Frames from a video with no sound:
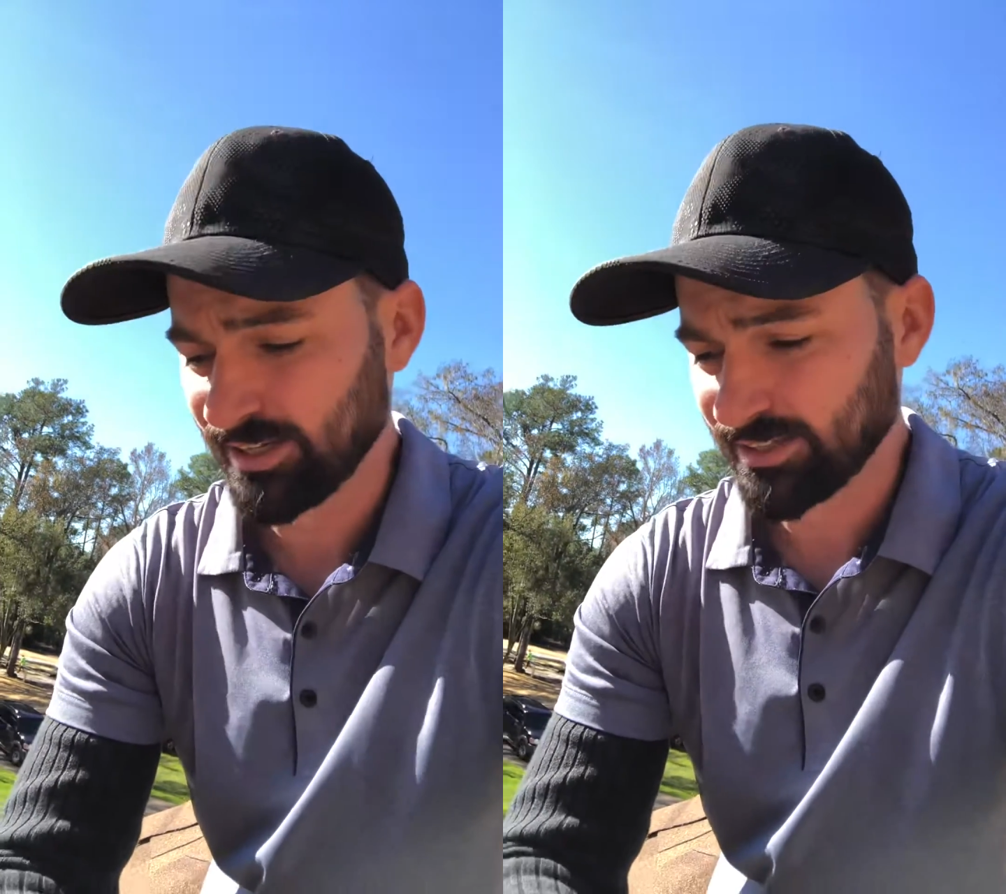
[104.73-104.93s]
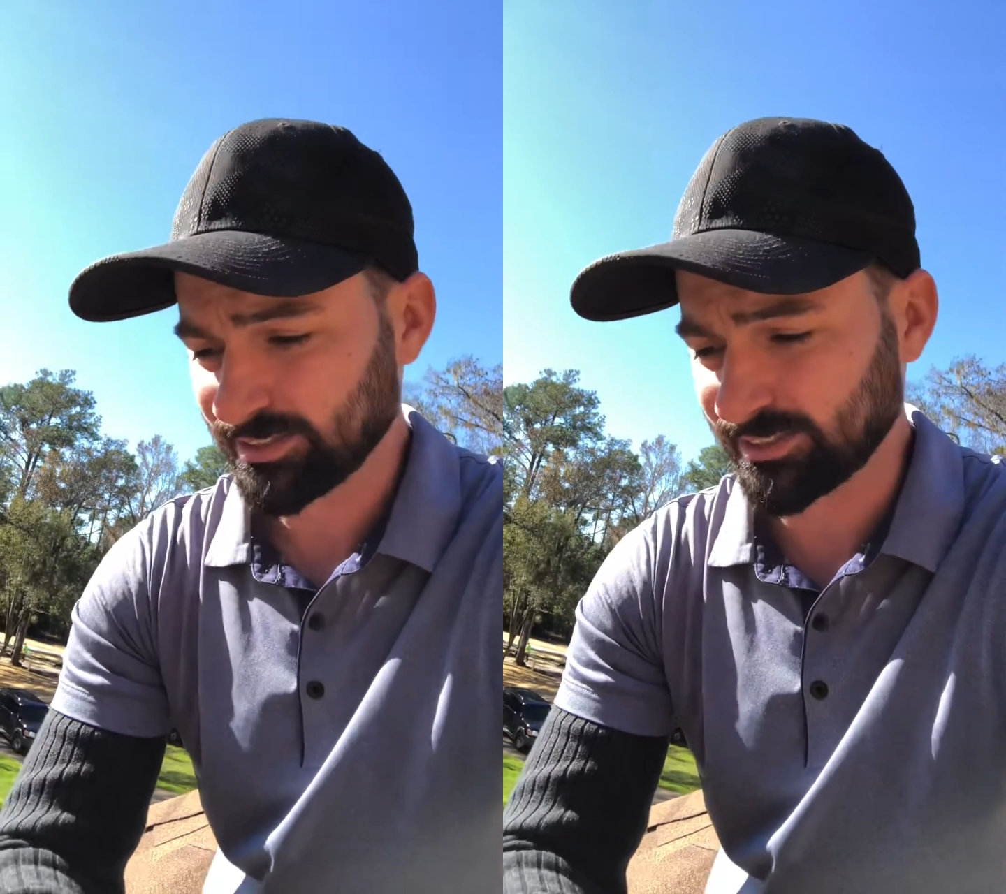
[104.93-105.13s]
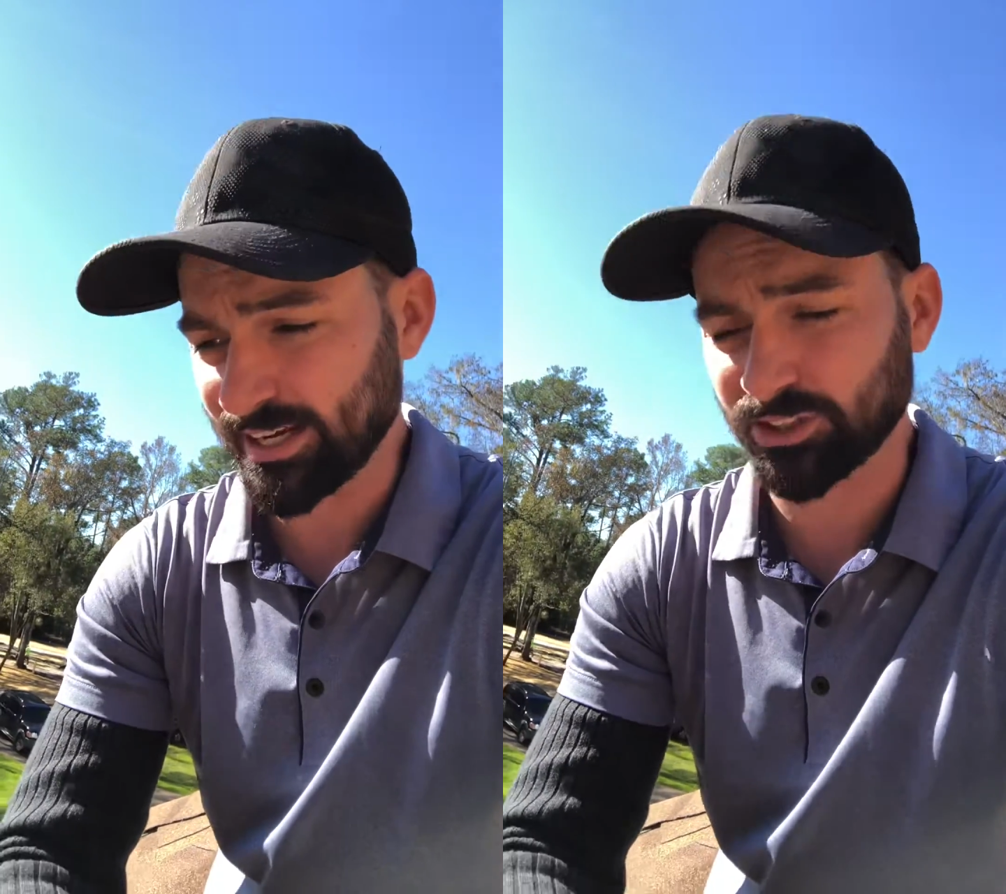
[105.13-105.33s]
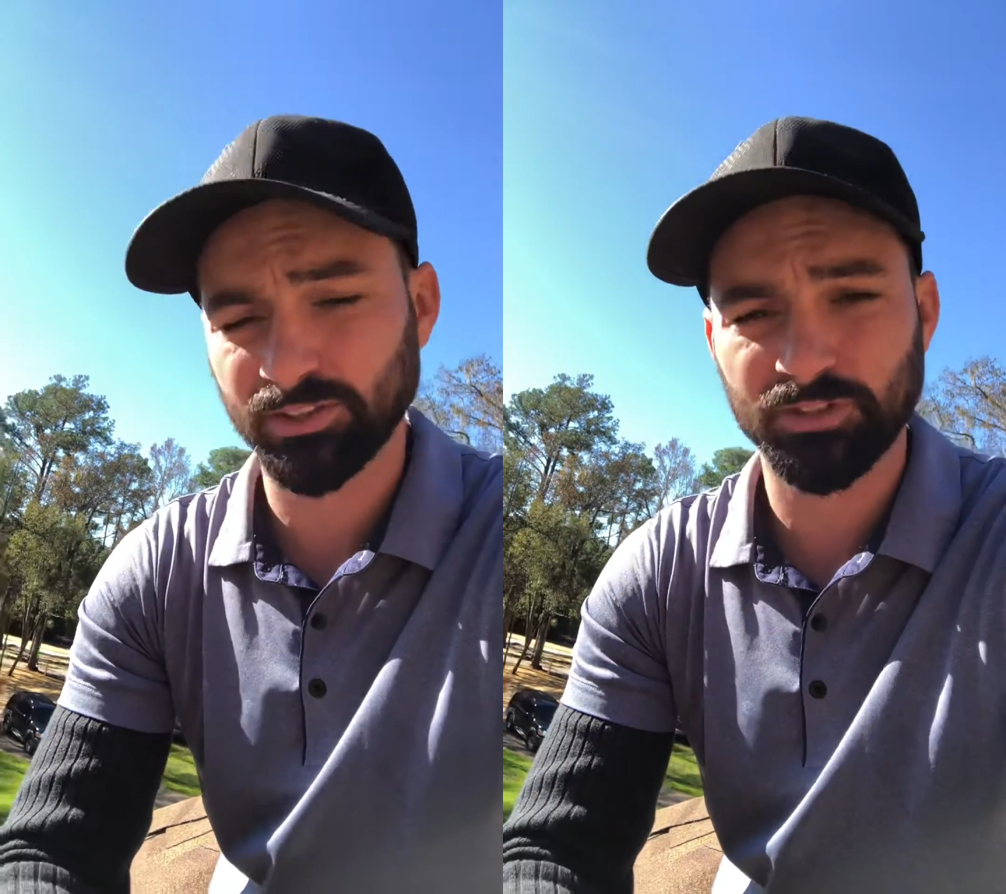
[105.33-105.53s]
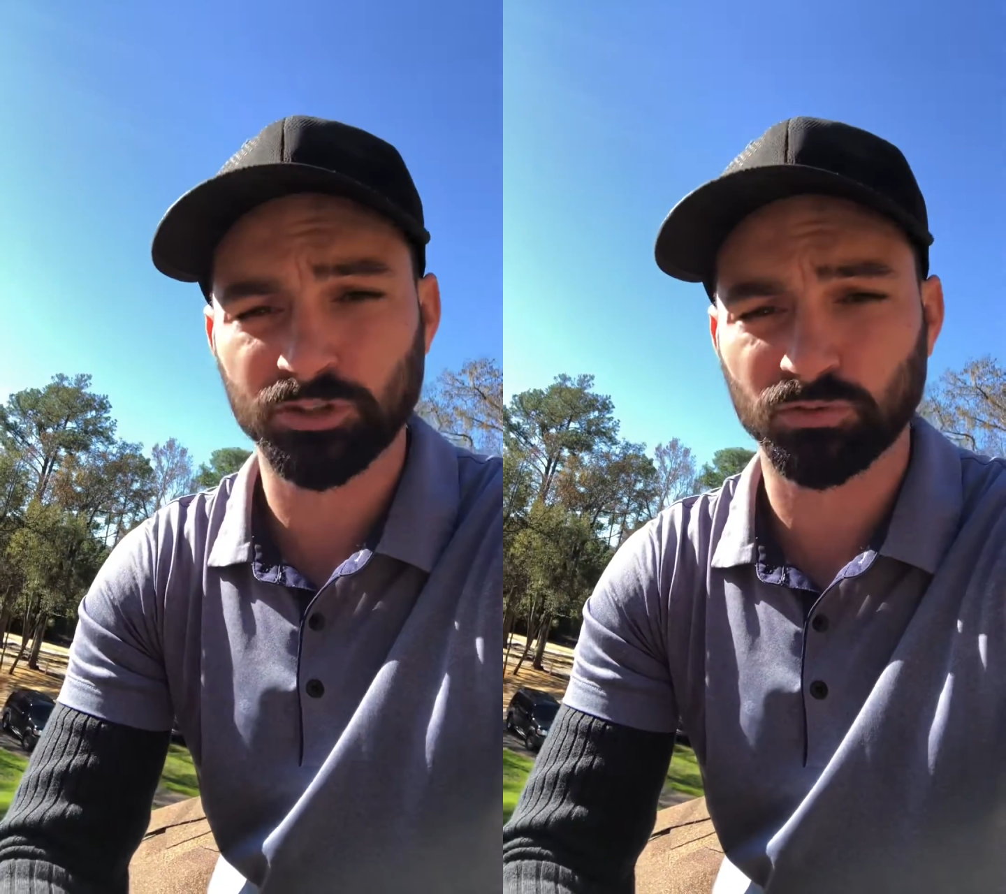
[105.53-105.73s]
section of
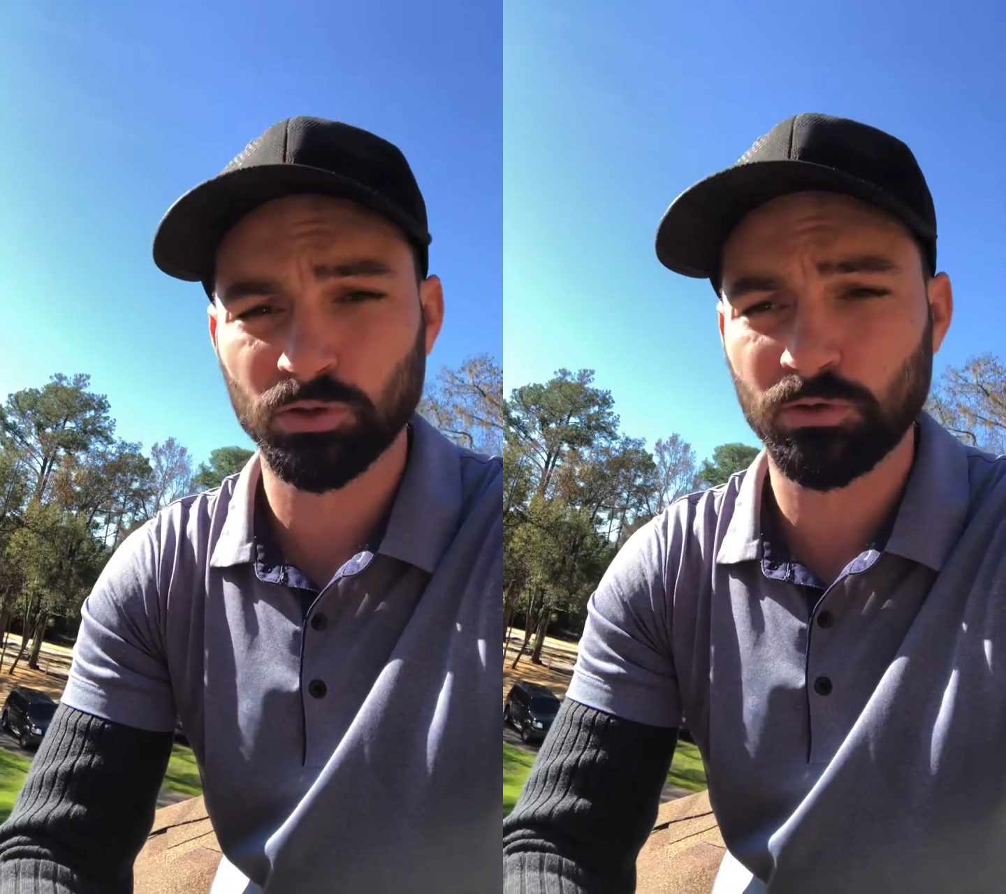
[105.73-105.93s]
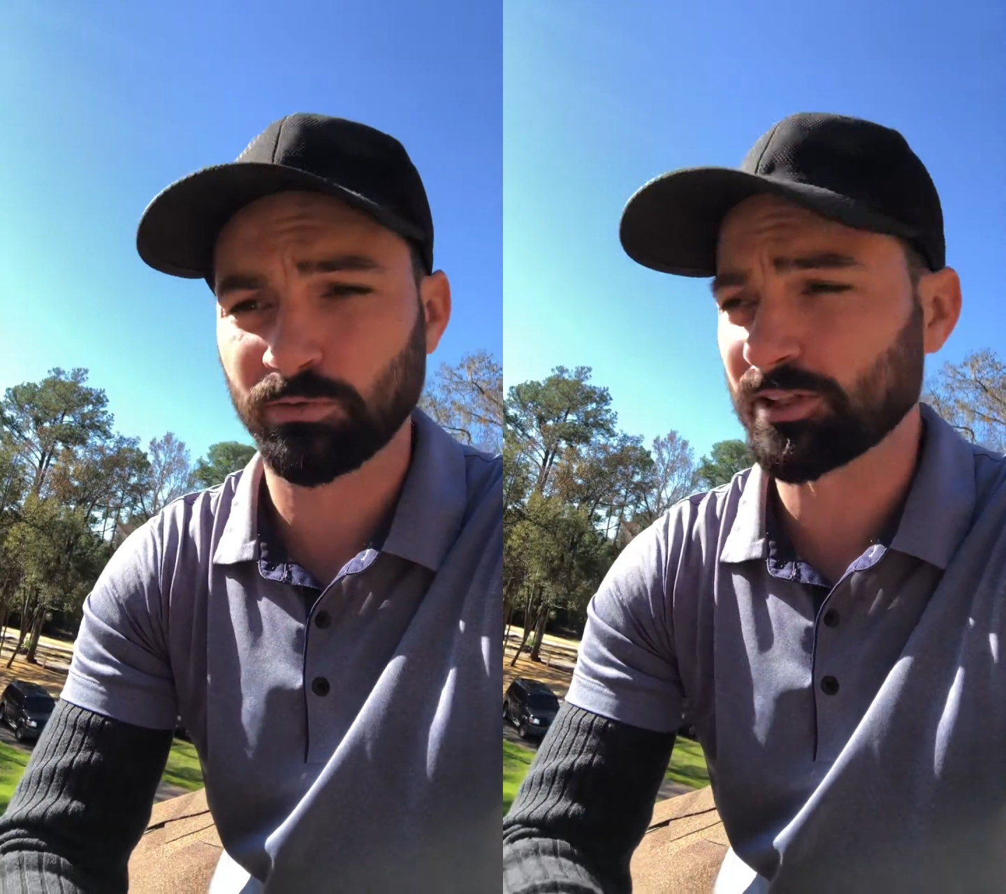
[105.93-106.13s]
this roof,